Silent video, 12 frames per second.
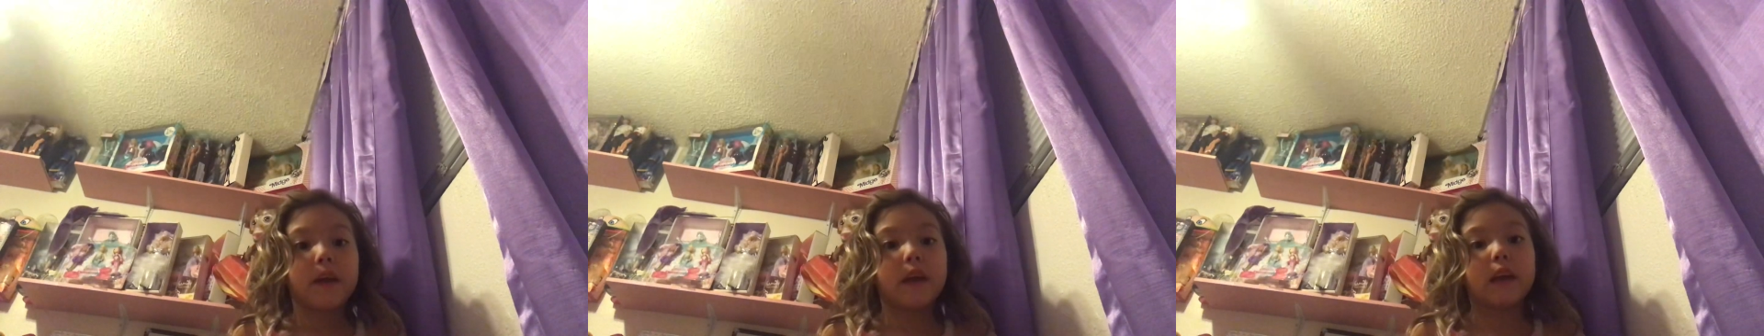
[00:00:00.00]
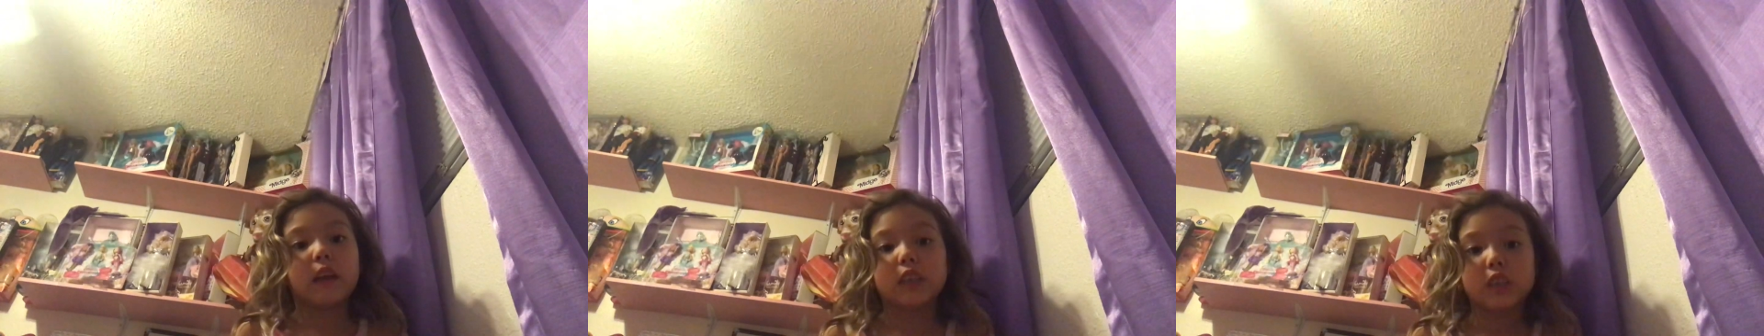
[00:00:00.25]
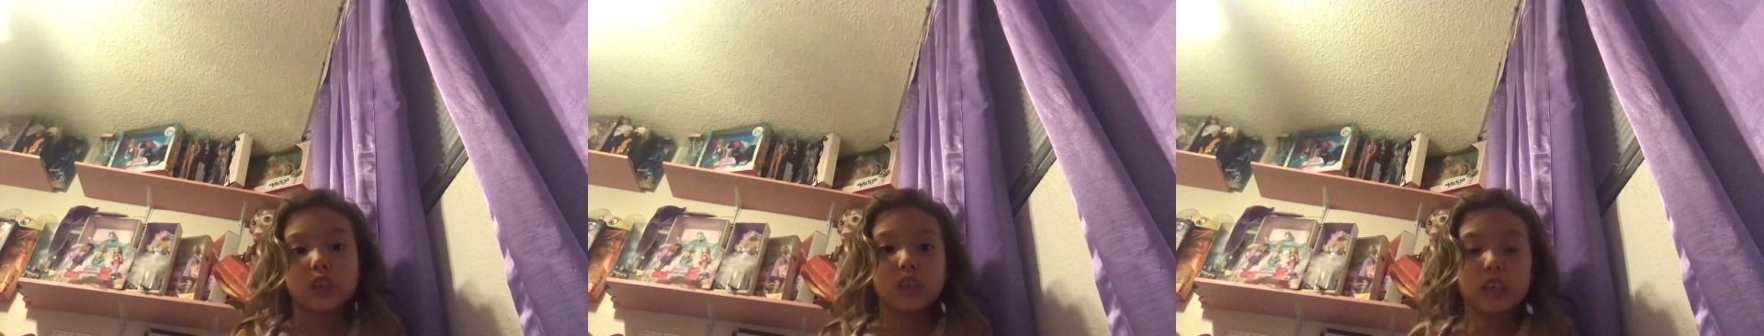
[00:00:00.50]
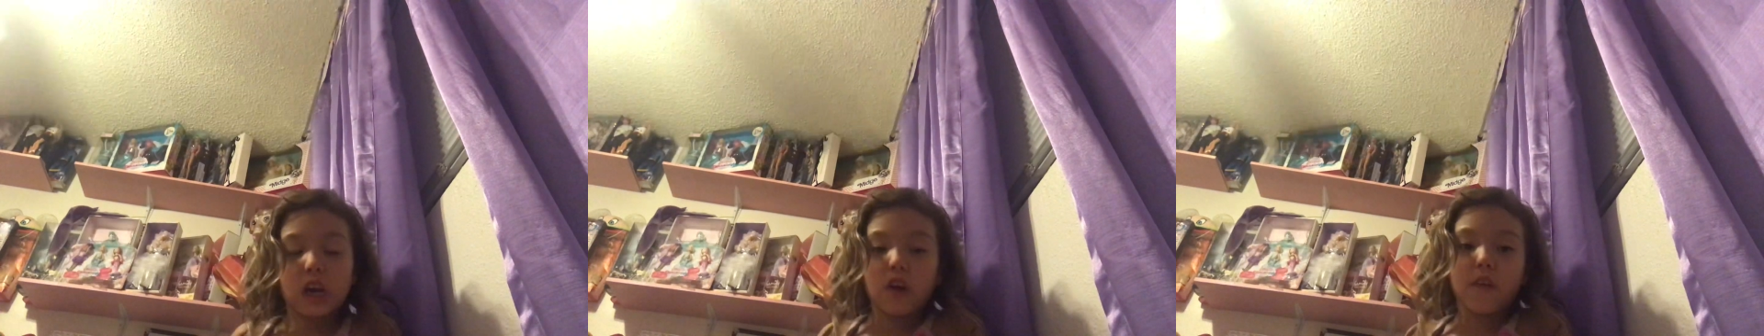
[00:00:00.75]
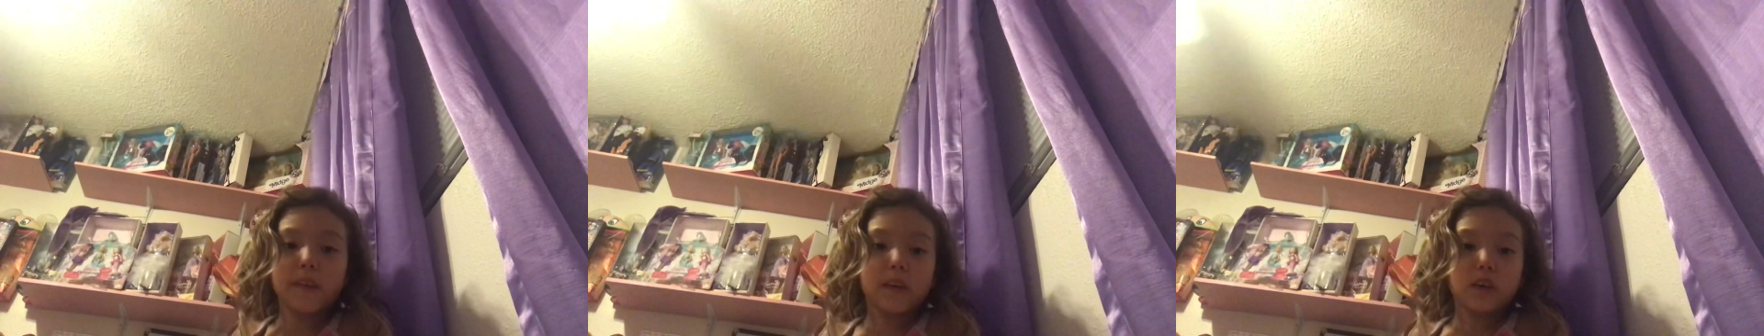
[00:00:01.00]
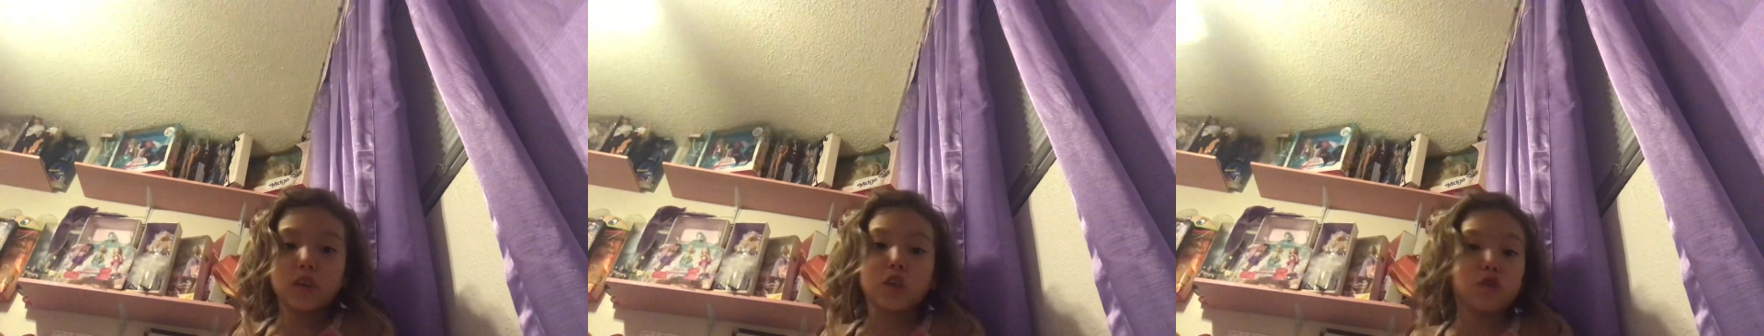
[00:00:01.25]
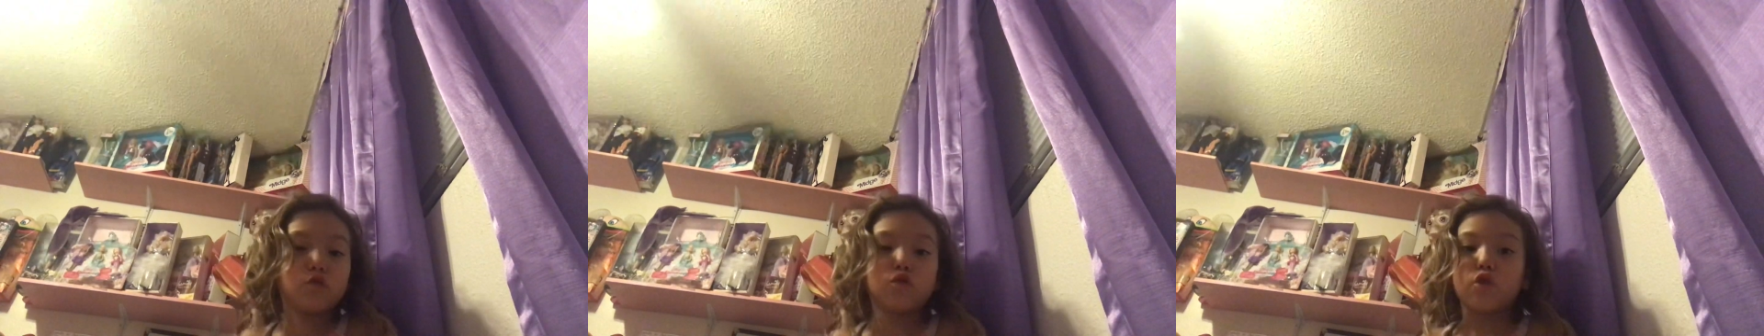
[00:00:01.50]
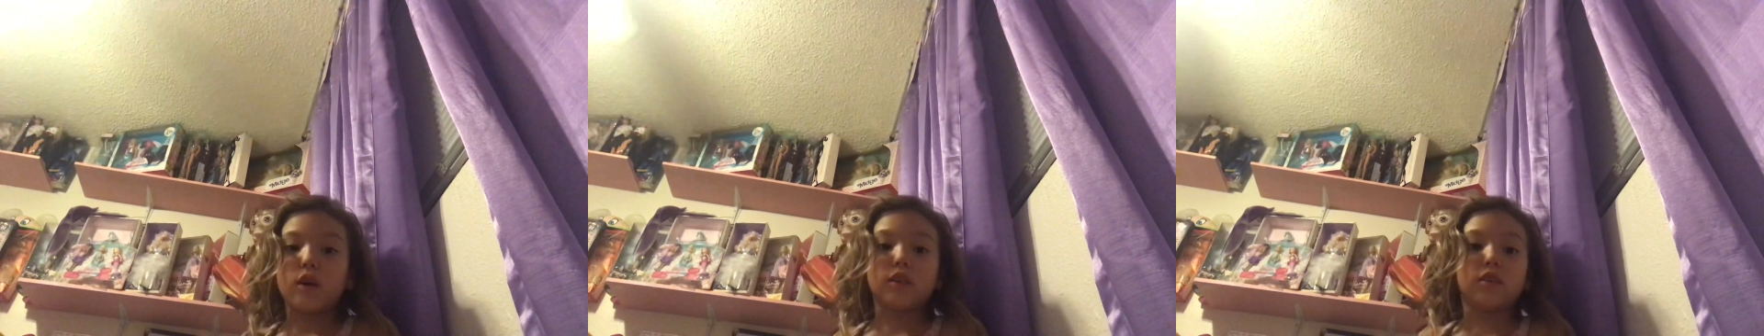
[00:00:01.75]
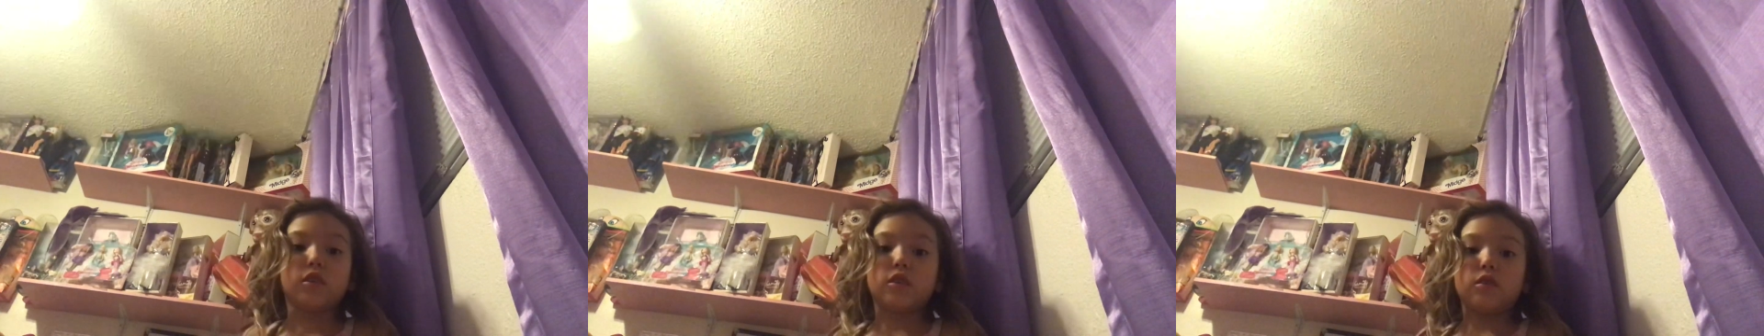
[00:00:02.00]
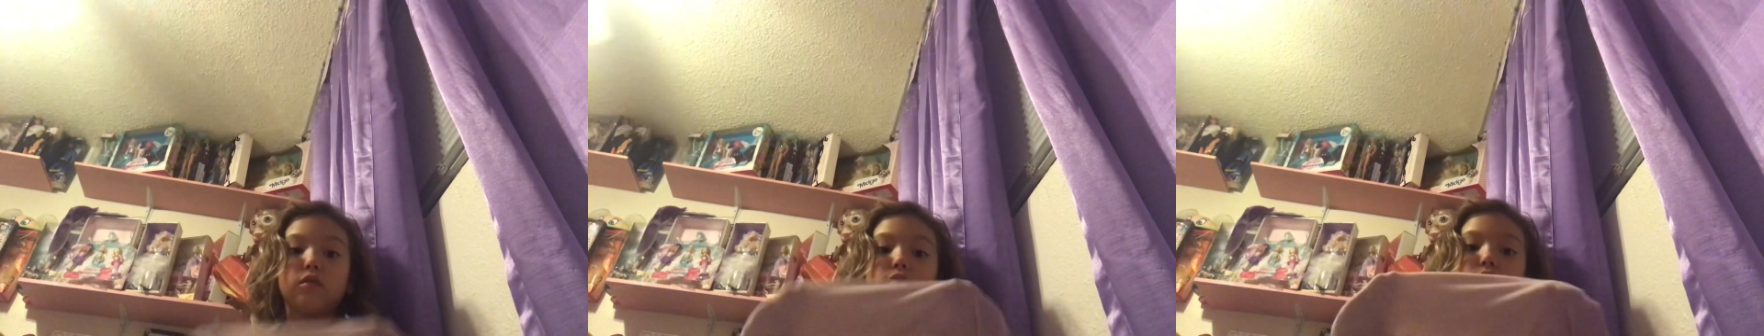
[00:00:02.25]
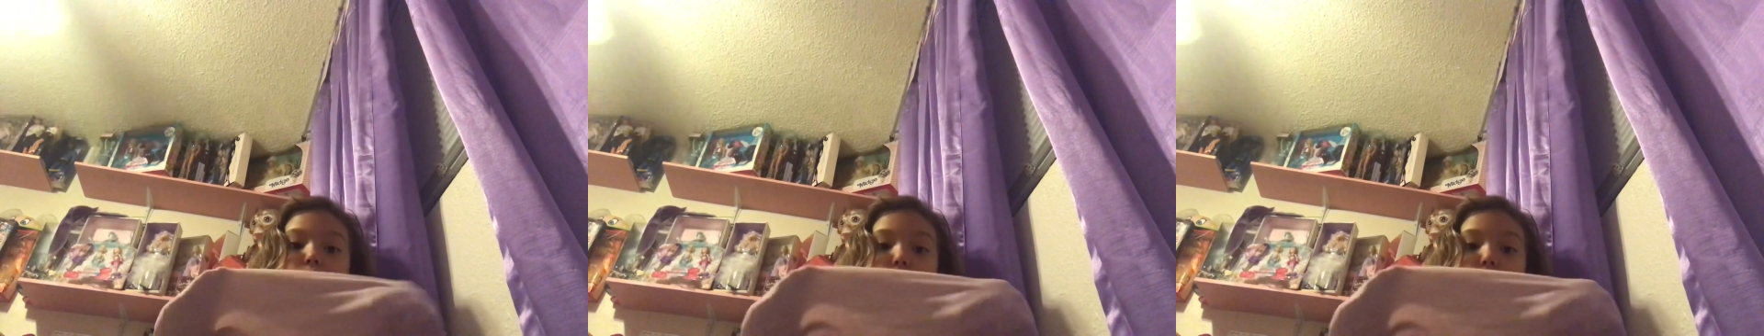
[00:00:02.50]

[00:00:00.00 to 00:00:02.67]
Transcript: and just check on their chew toys too